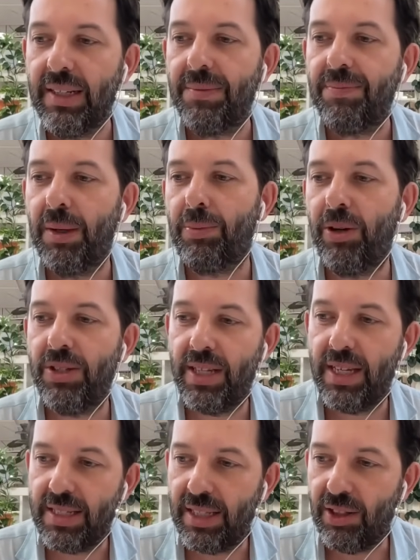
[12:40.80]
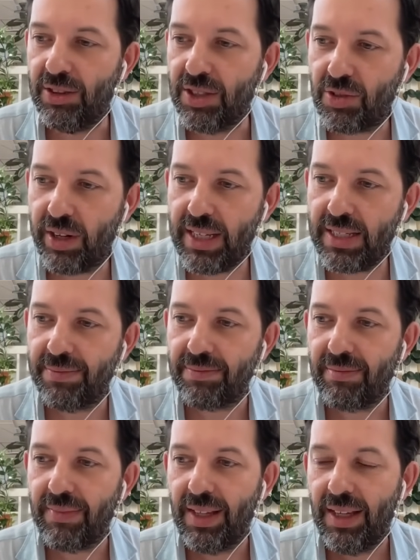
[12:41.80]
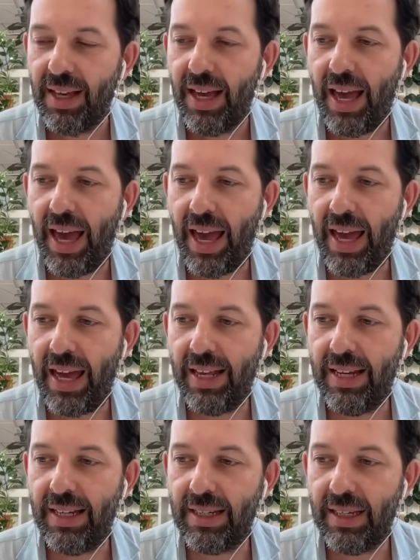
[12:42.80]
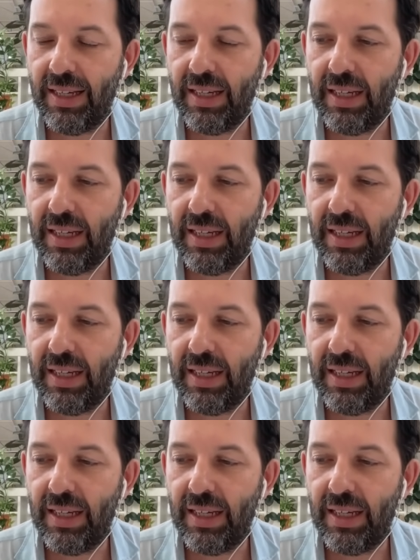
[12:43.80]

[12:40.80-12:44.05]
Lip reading: They're protesting on the streets. And